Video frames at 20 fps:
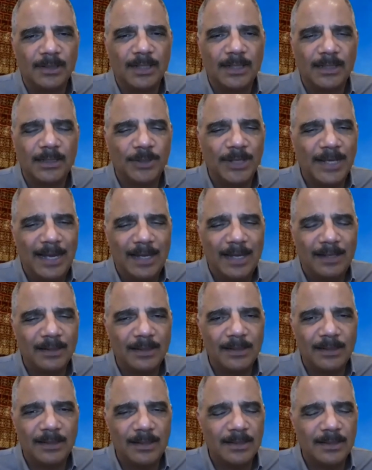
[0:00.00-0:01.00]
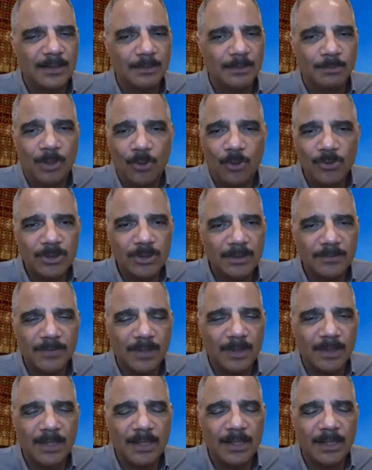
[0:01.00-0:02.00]
And the reality is that most of
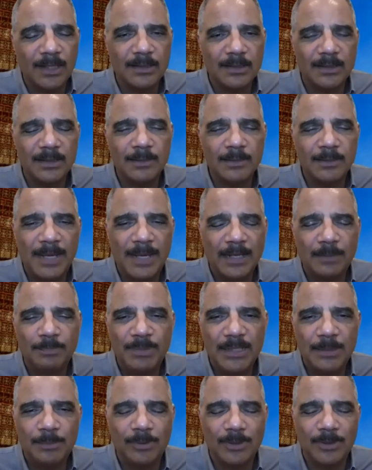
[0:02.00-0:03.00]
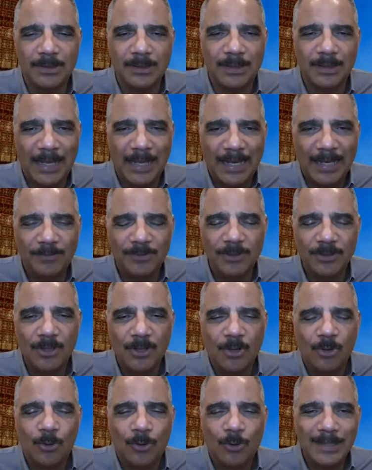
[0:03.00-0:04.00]
the things that impact people's lives
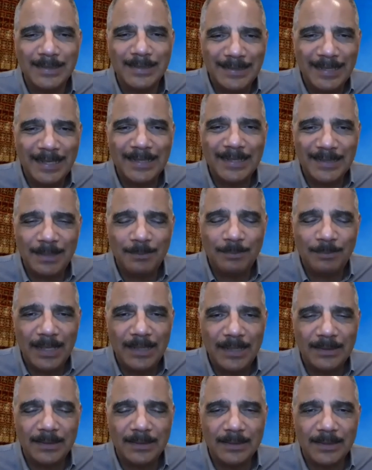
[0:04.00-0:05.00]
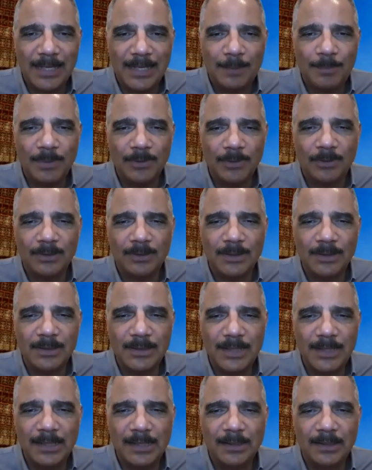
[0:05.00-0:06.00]
on a day to day basis happen on the
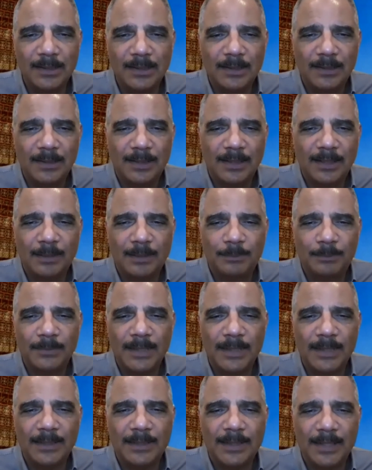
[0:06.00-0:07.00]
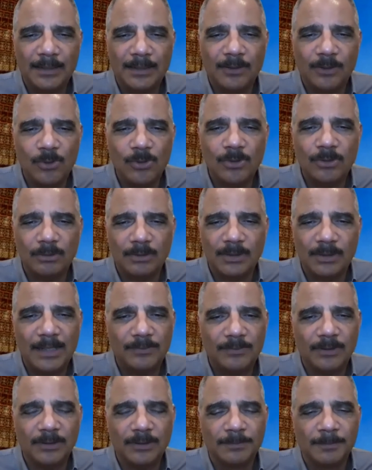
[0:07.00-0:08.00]
state um, and, and local
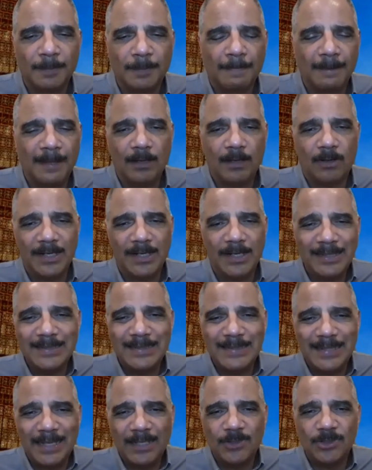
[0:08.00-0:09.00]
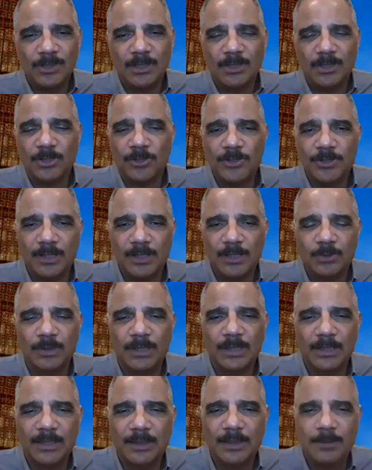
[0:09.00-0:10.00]
level and our inattention has hurt us
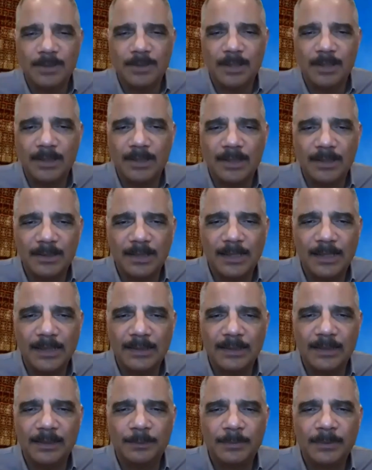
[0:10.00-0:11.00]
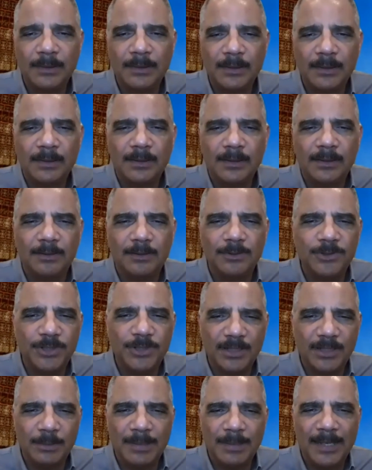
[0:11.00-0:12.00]
when it comes to things like um, you know
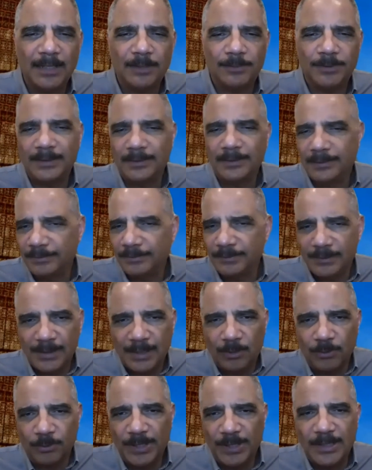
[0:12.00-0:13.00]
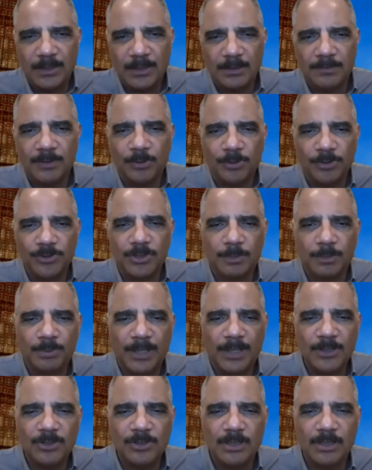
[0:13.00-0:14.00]
gerrymandering the, outrageous voter
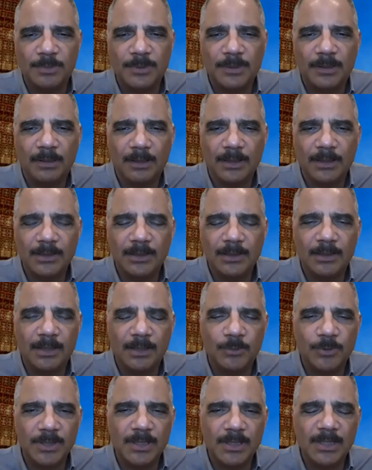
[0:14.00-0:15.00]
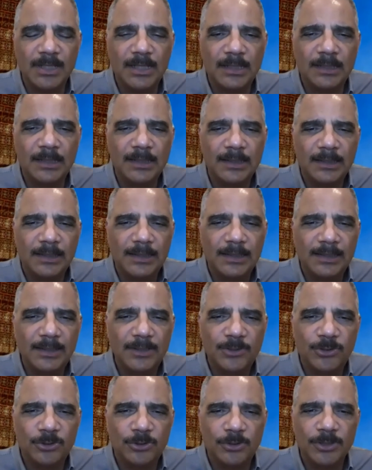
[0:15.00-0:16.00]
suppressions bill that you know that we're seeing
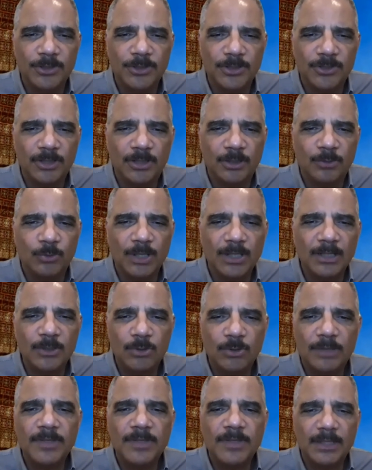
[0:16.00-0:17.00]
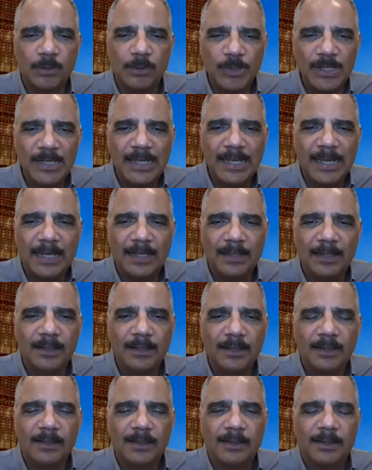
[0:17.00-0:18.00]
in georgia so we're going to do everything that we can
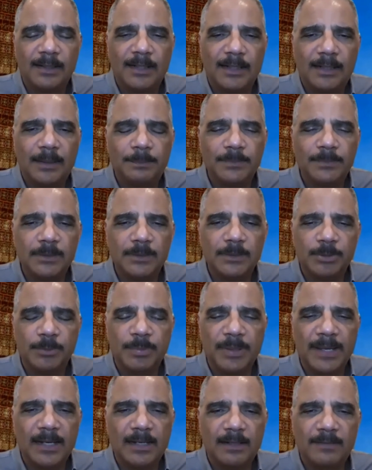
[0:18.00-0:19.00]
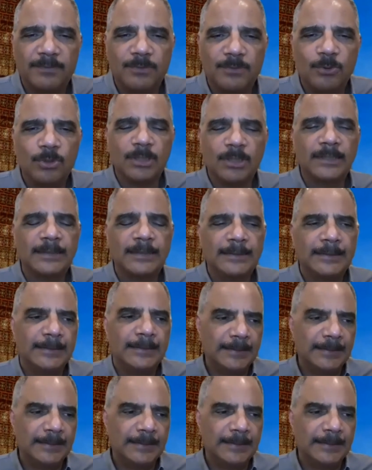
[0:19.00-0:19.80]
um, to prepare for